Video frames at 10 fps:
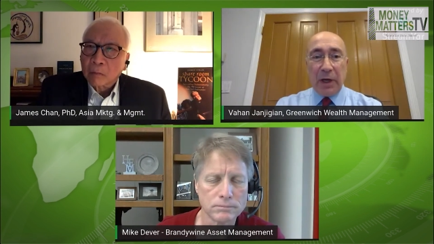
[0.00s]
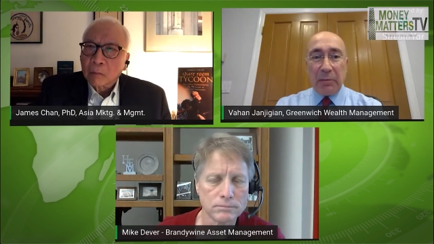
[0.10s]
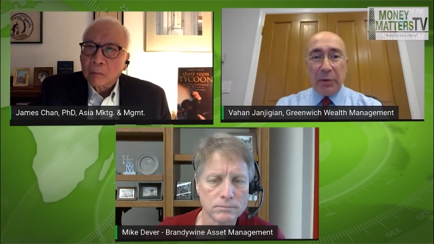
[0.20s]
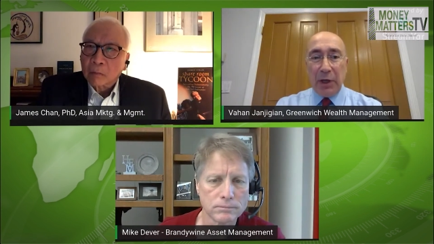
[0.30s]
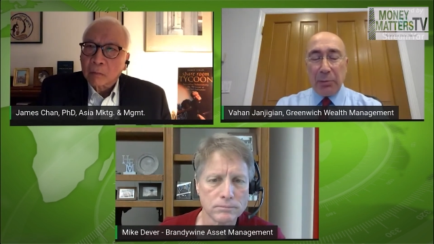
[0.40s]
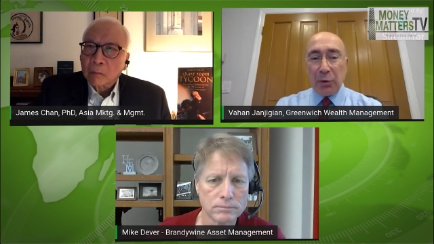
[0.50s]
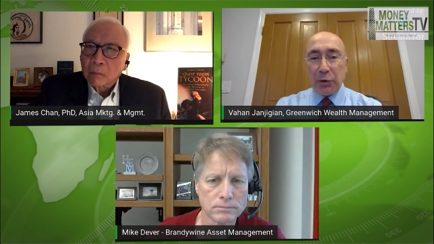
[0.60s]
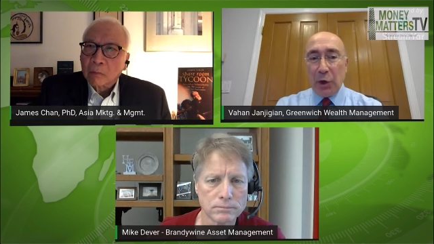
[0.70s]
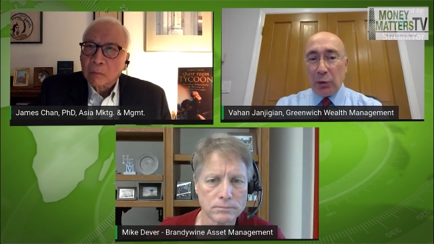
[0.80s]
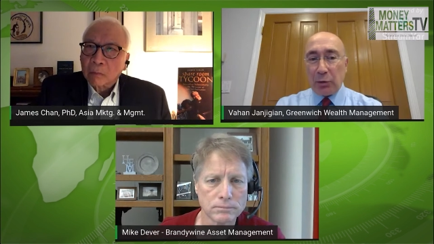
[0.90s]
Speaker 1: And
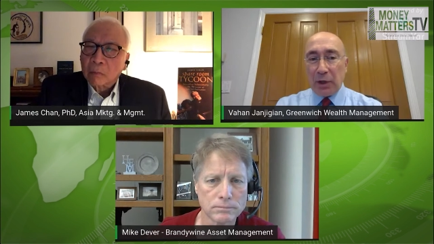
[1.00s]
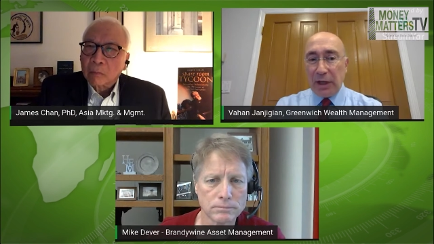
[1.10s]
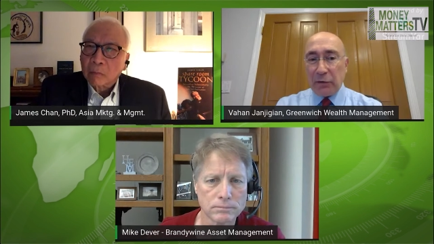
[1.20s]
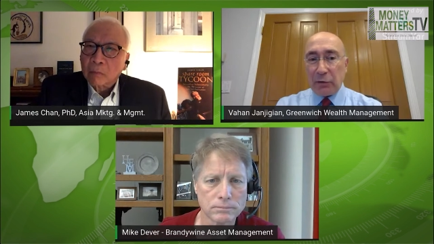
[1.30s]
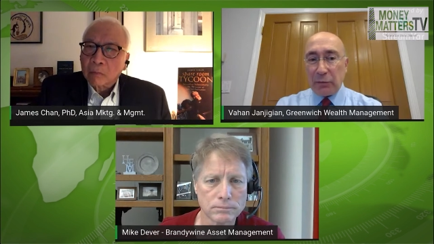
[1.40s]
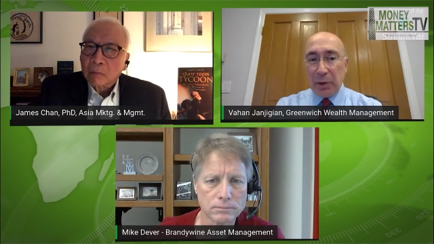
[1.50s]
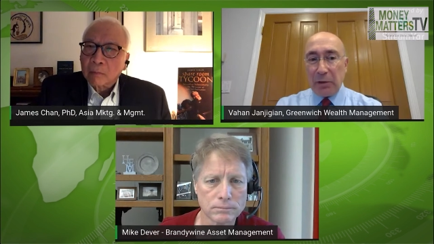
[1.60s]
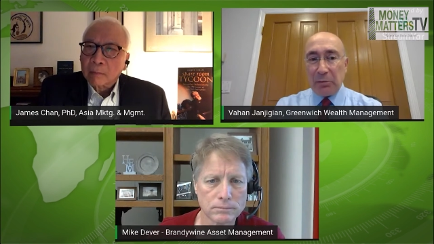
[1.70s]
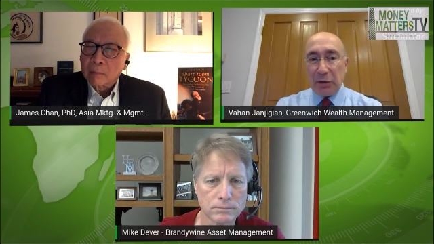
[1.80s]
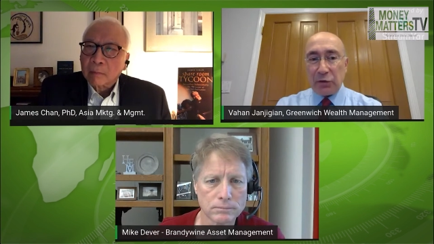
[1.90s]
people don't like to
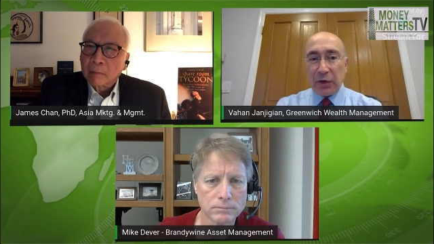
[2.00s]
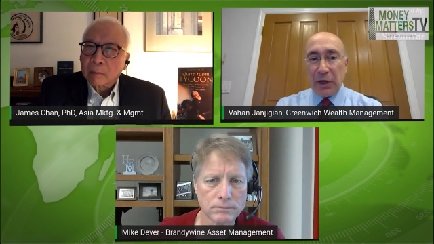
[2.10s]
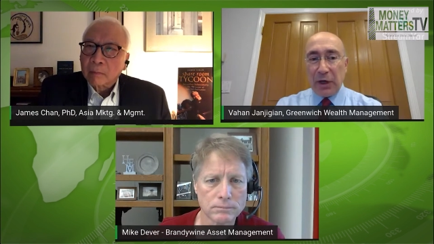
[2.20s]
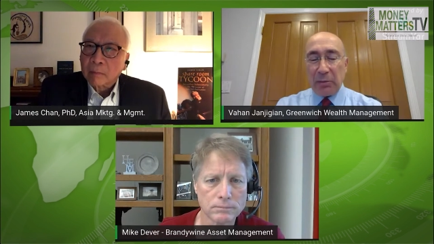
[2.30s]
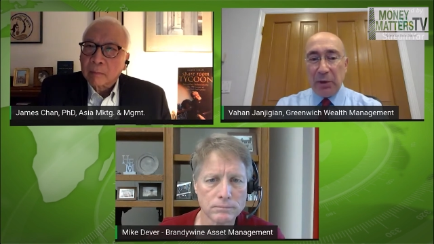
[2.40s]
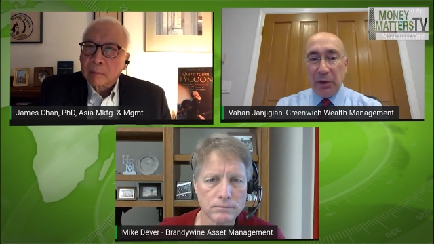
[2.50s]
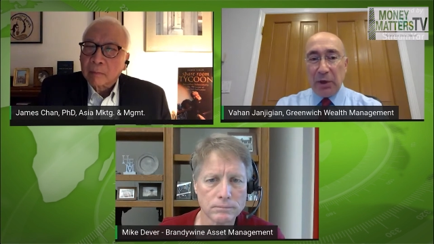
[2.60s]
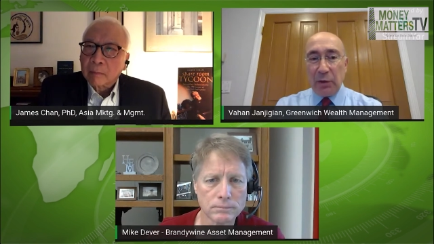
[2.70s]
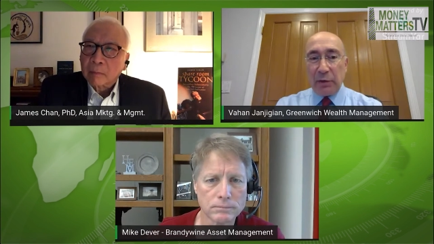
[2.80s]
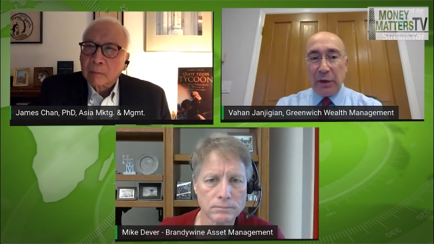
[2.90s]
spend much time
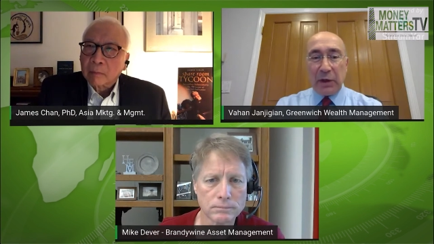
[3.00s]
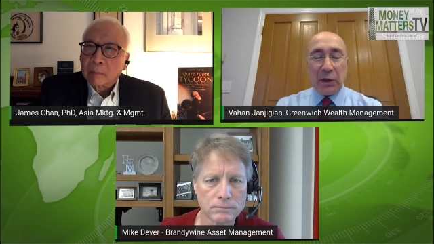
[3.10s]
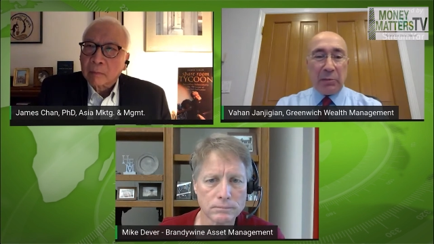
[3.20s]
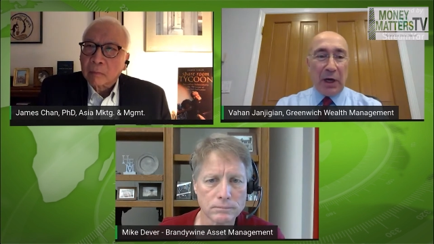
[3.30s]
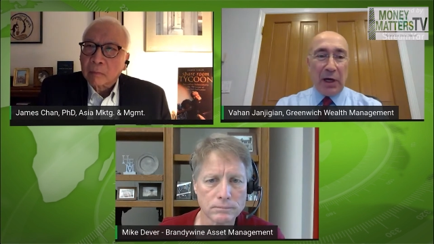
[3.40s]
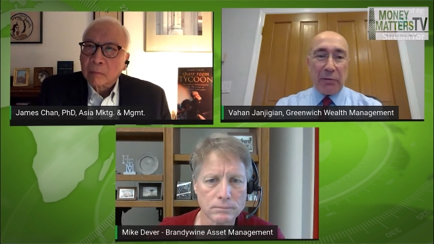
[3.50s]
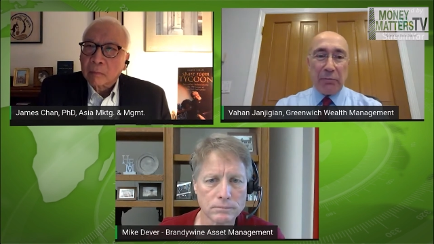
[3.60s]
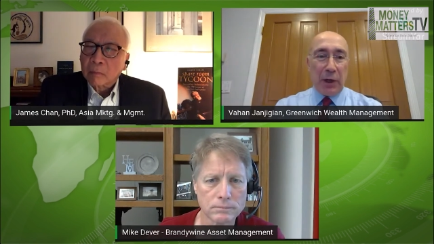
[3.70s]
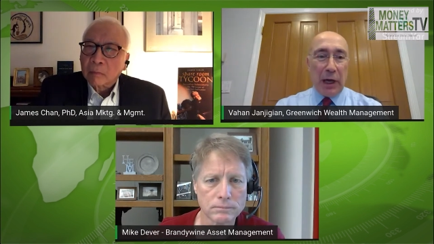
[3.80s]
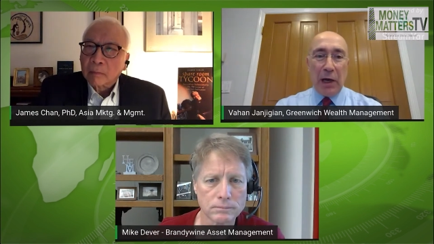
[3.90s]
thinking
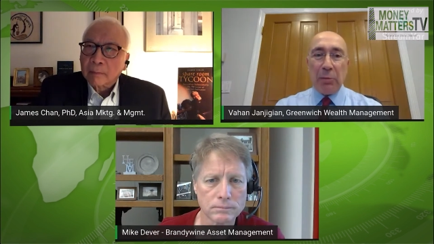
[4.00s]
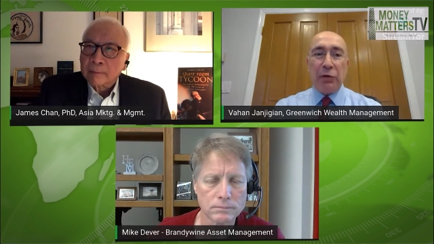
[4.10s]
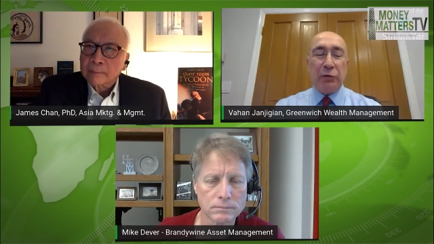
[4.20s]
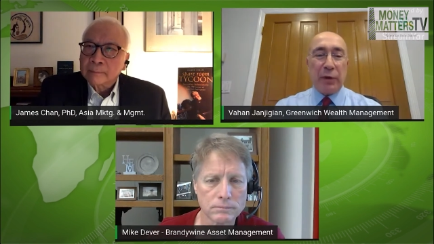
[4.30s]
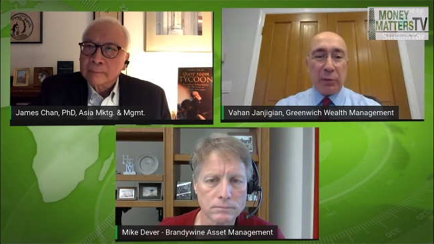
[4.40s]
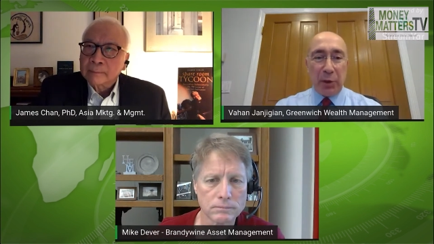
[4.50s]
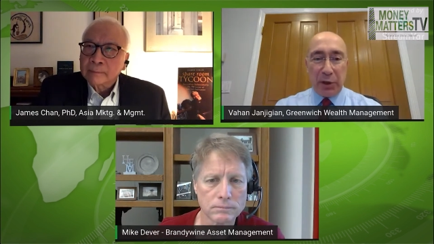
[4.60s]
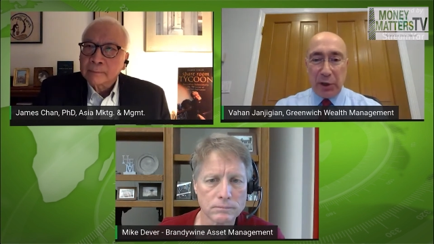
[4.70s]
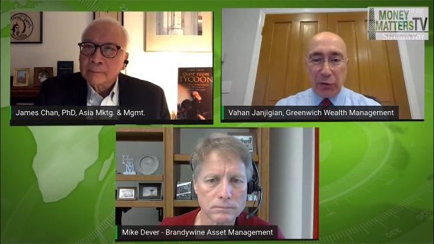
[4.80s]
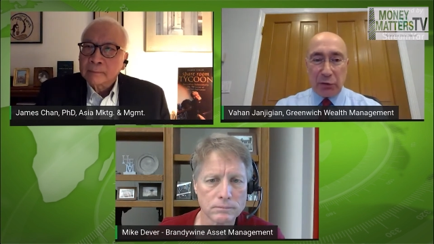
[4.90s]
about how much of their
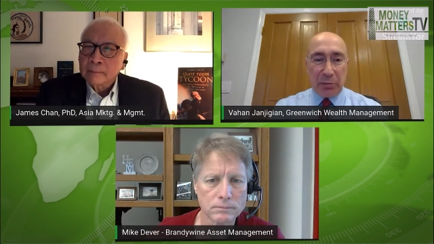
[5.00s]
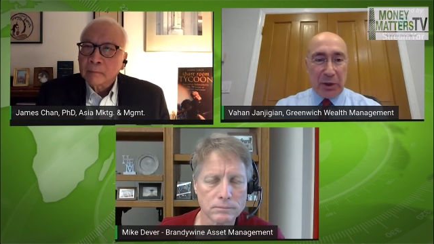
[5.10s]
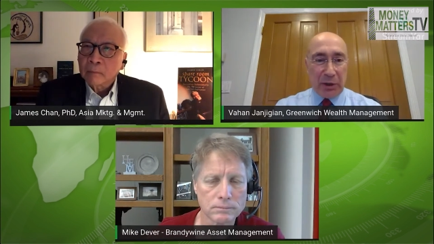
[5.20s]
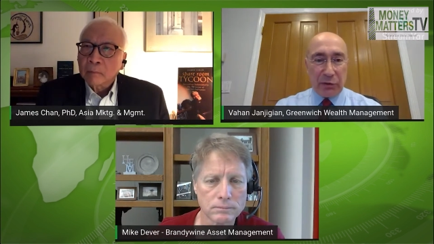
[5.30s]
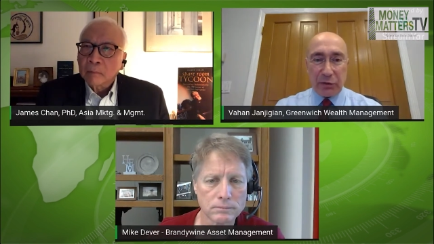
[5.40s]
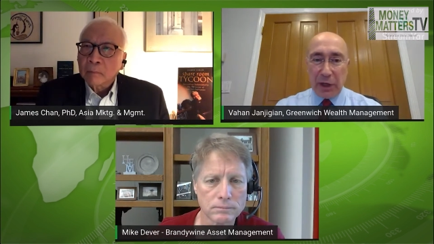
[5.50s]
money should be in